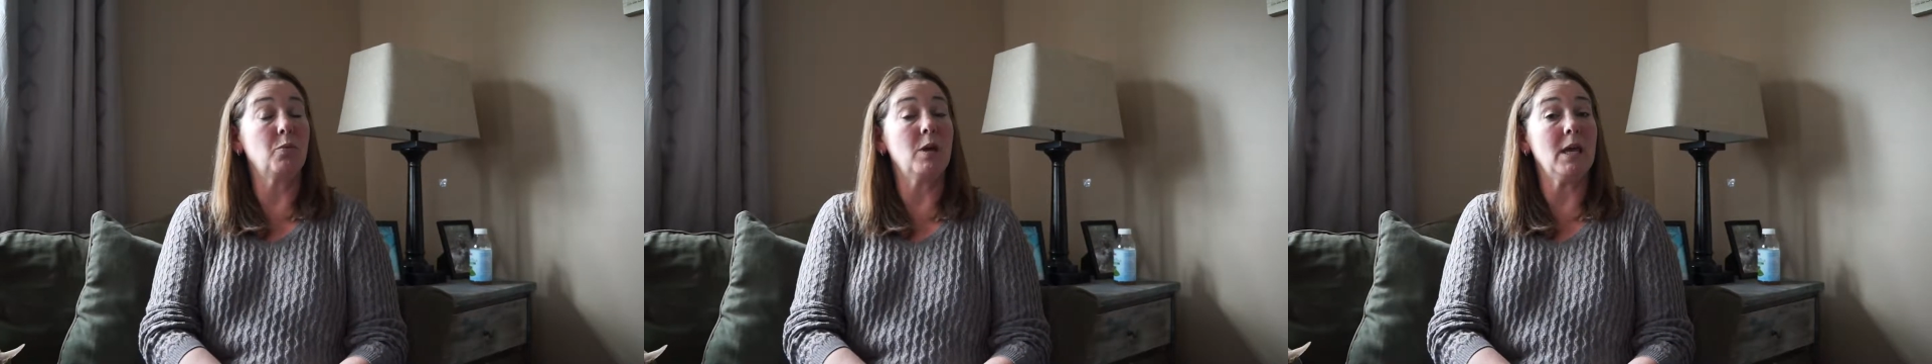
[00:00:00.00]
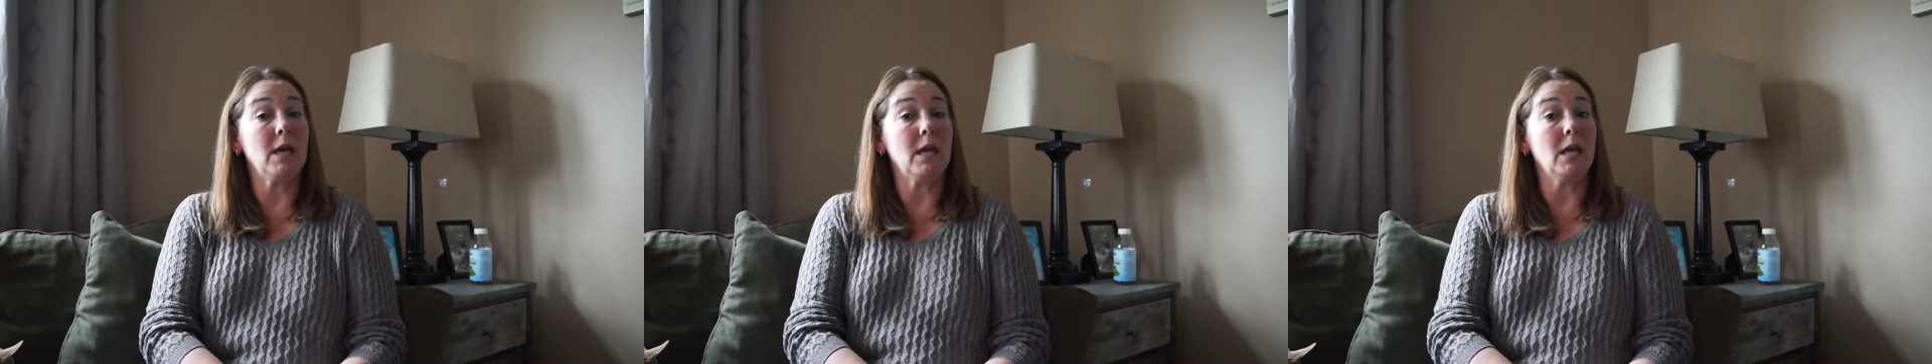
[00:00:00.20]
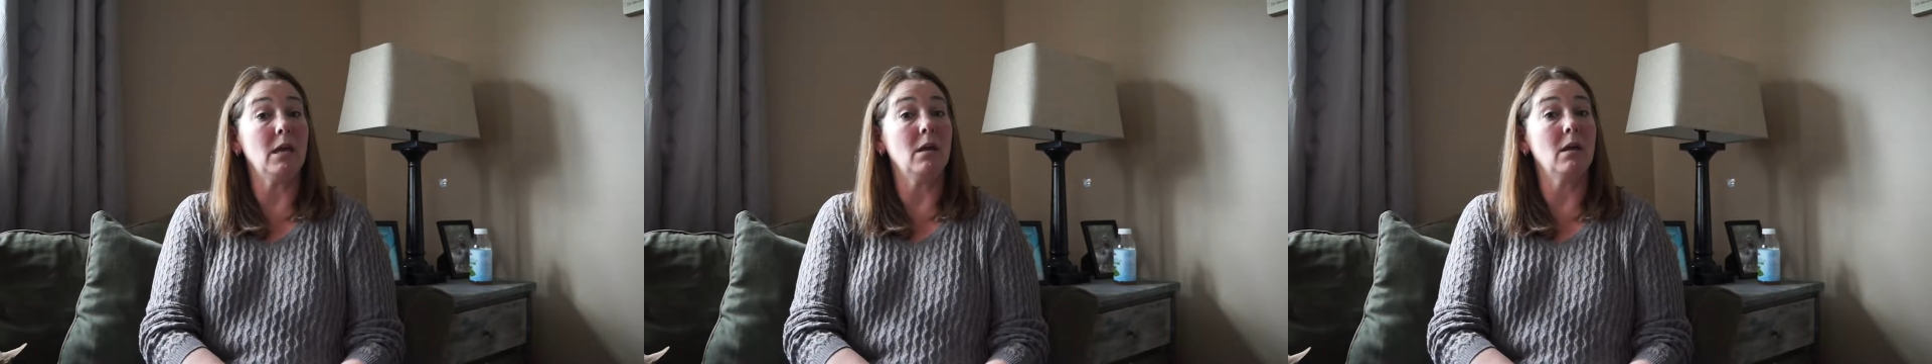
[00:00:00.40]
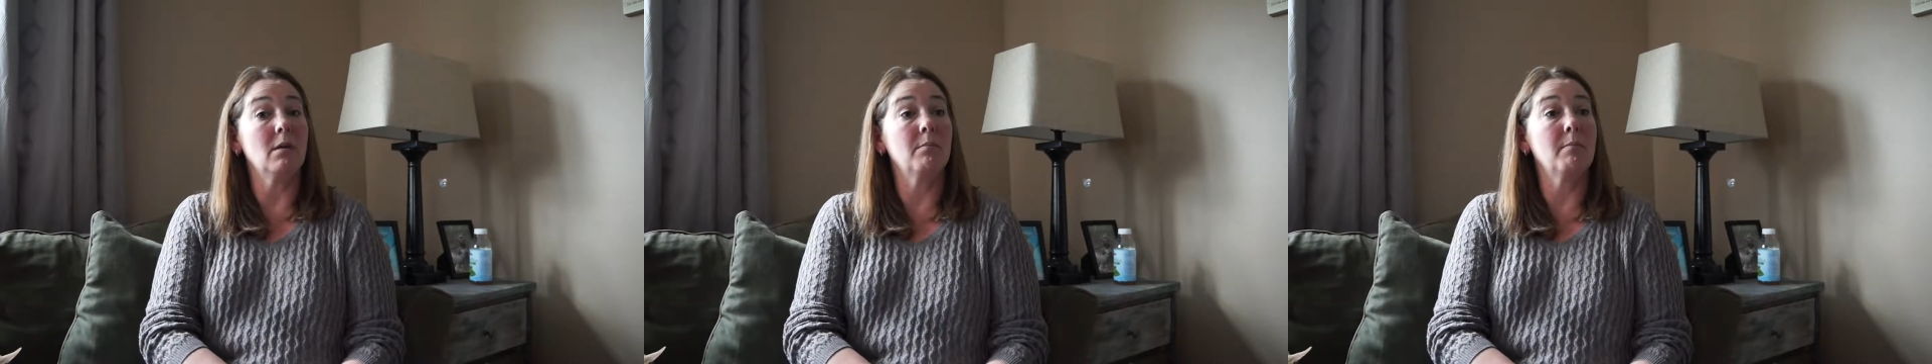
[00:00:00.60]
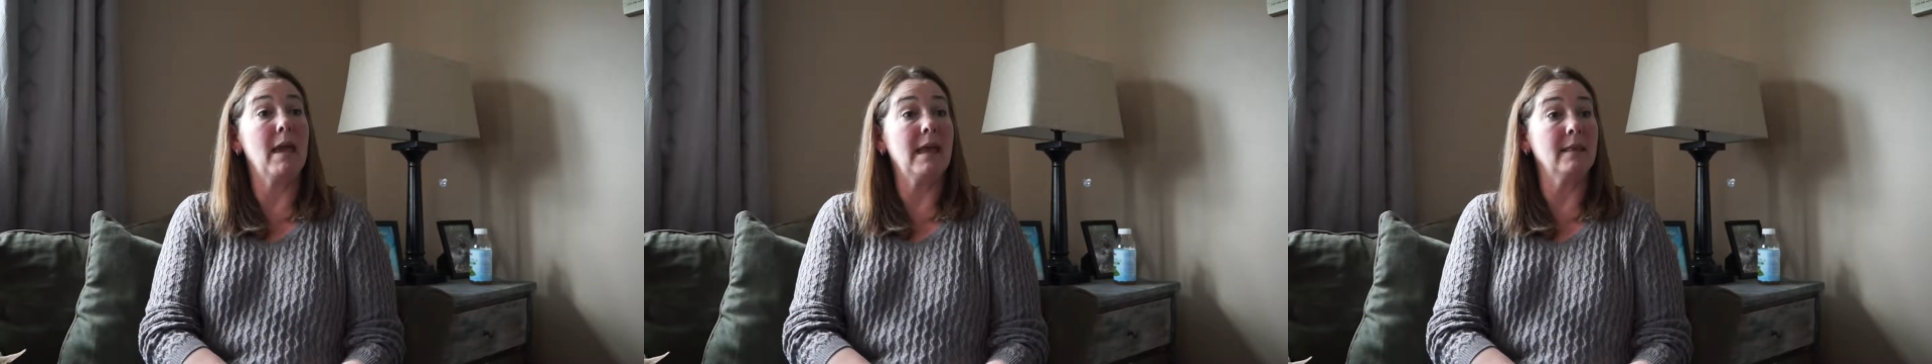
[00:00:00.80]
we
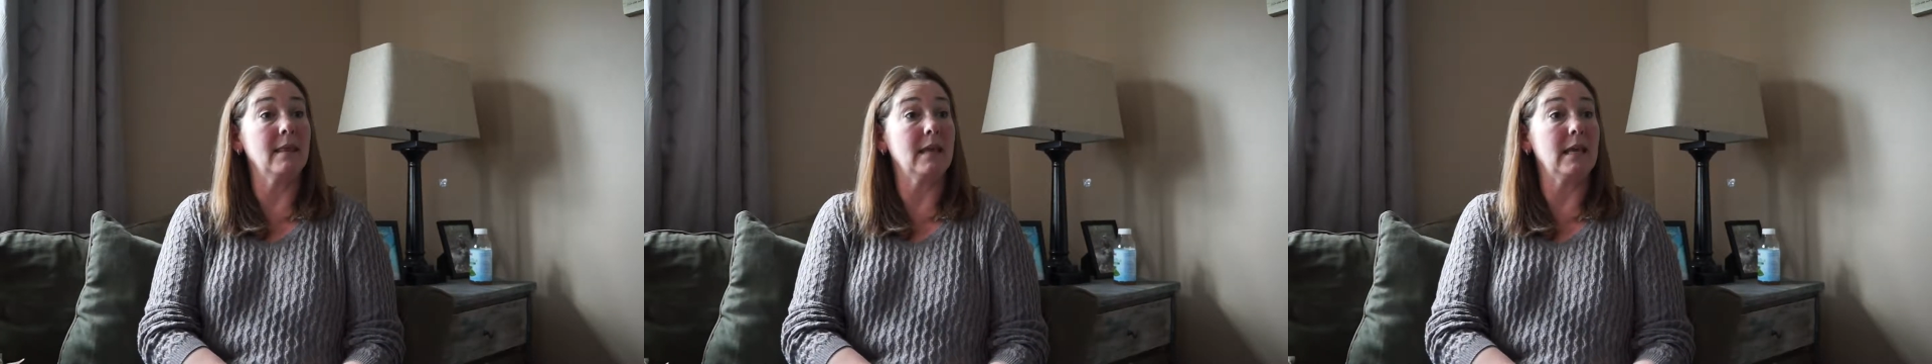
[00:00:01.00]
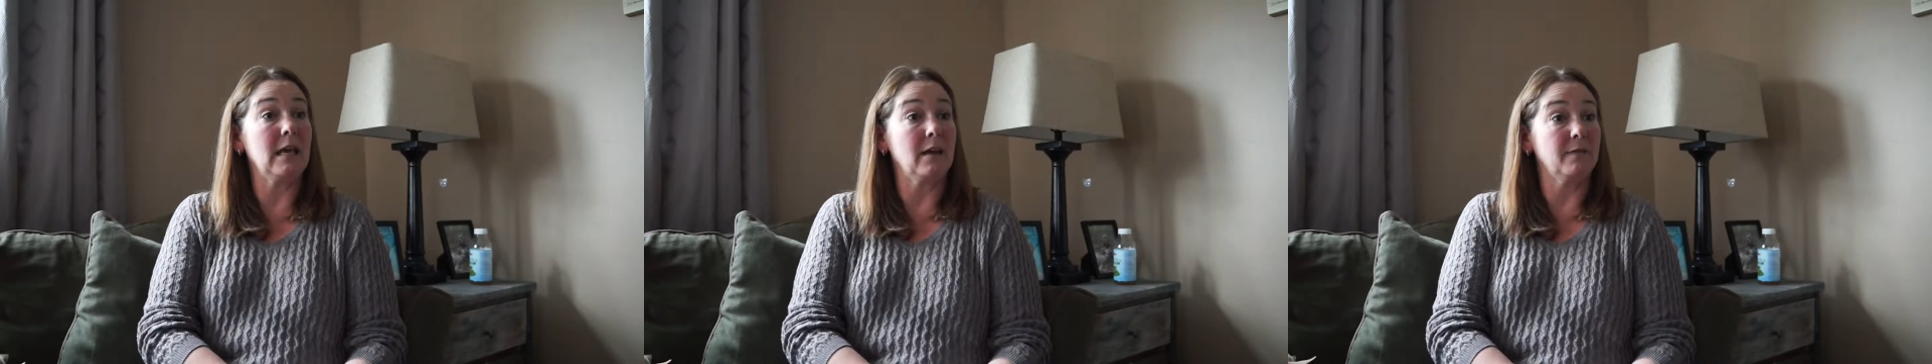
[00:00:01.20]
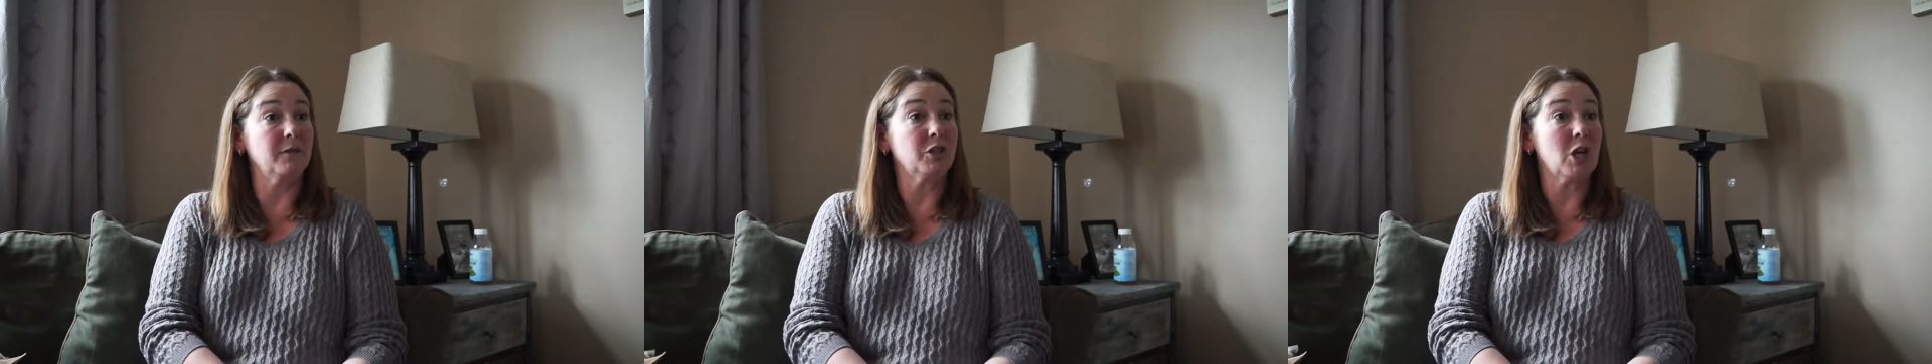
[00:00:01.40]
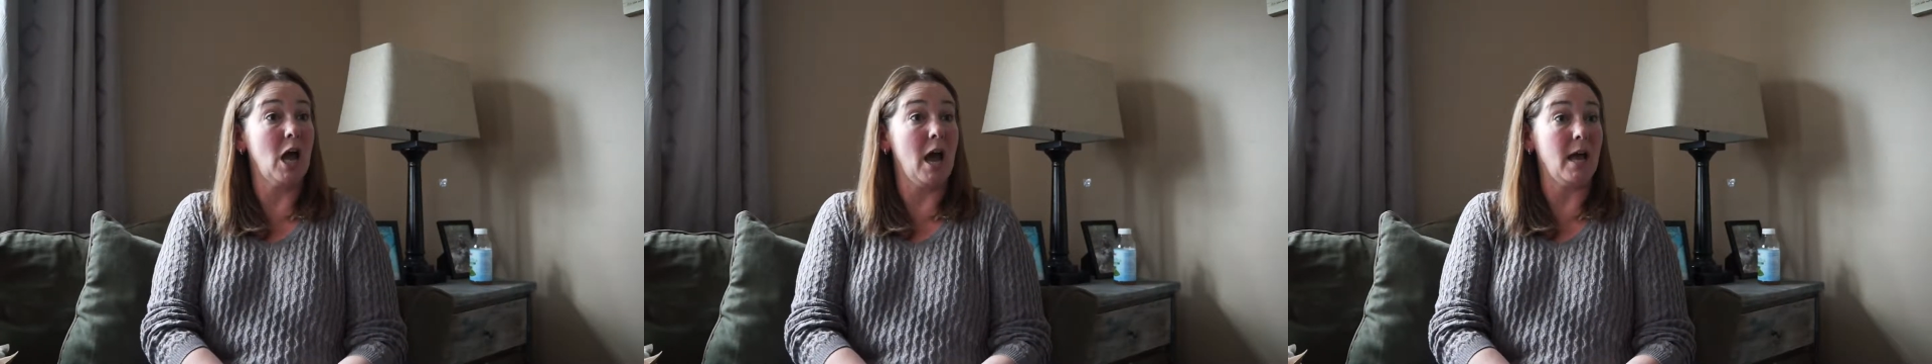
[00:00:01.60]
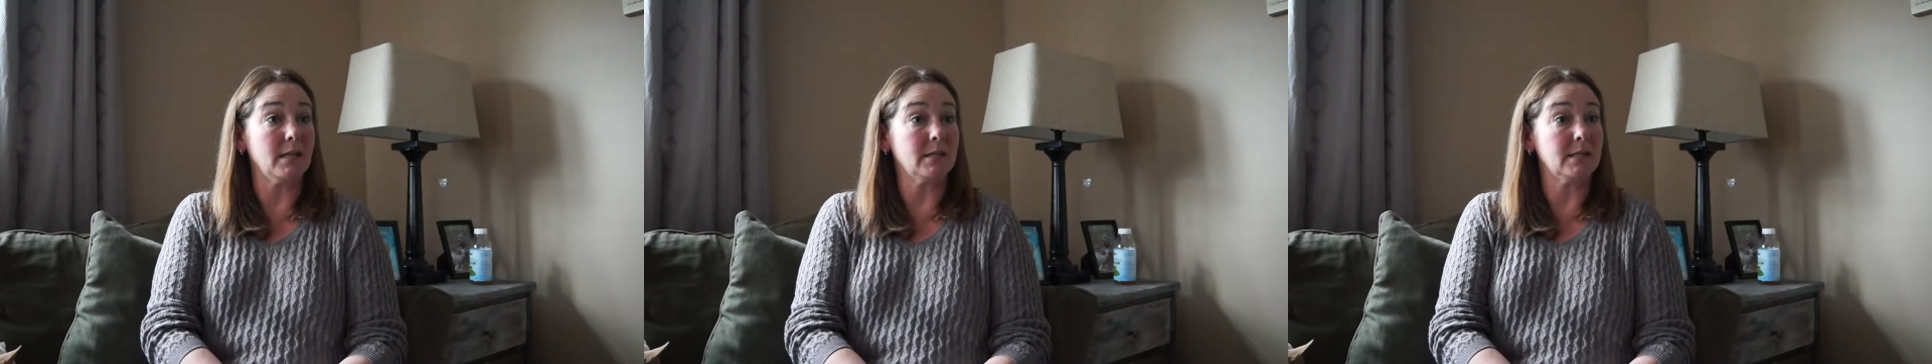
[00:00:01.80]
mainly give
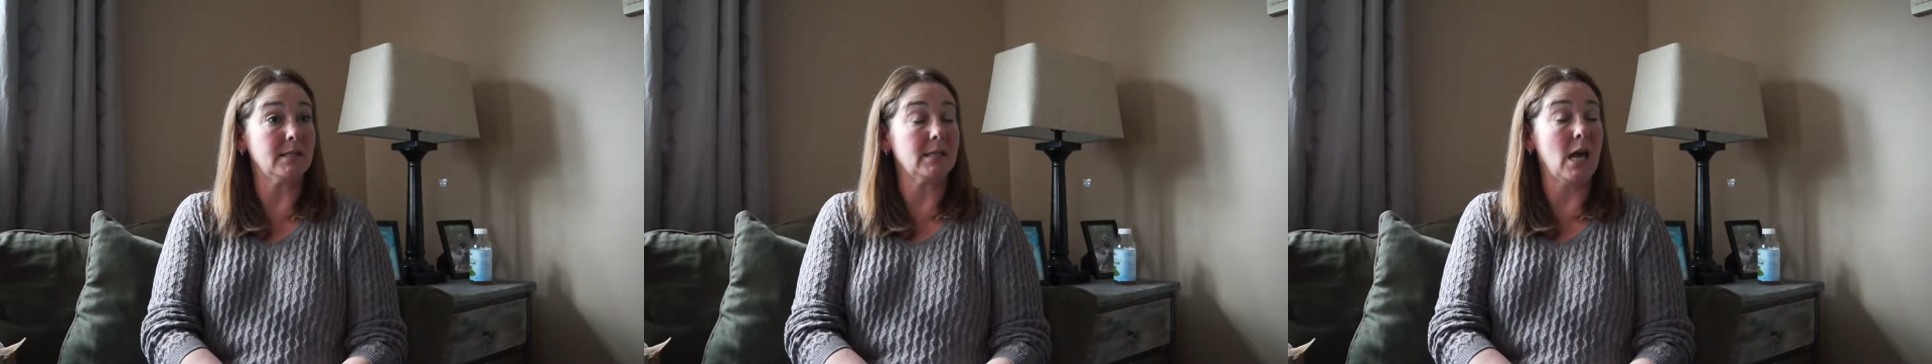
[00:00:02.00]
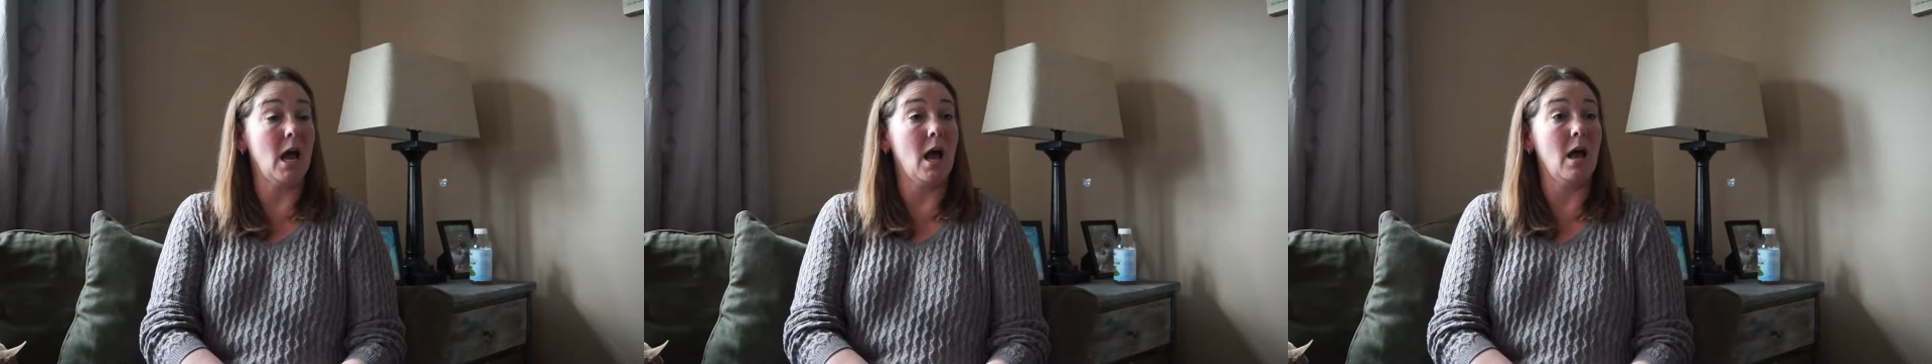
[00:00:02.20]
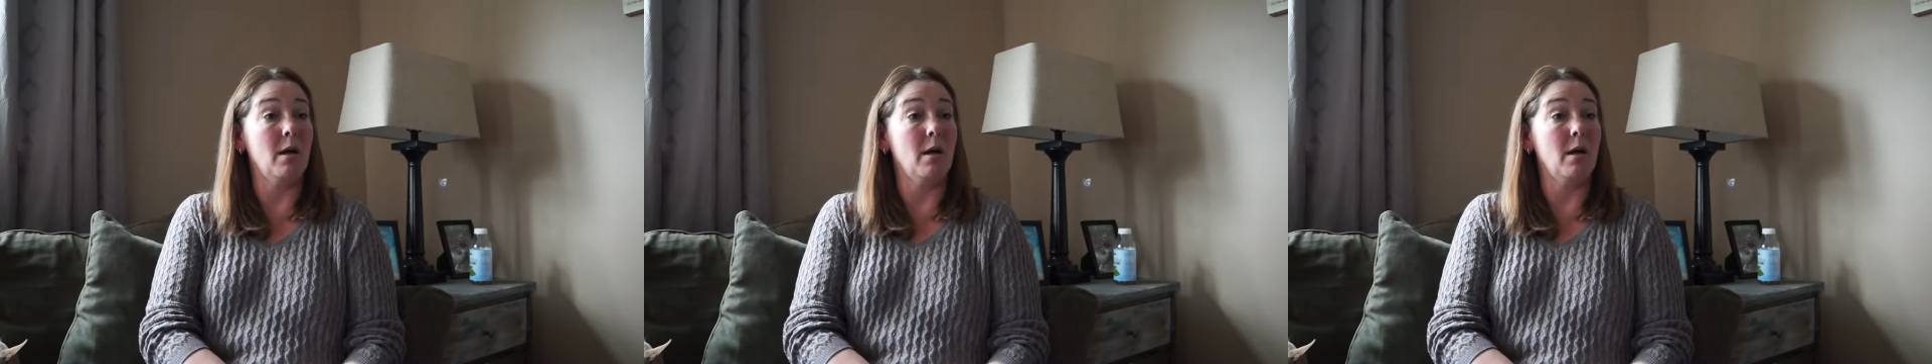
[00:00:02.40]
shots.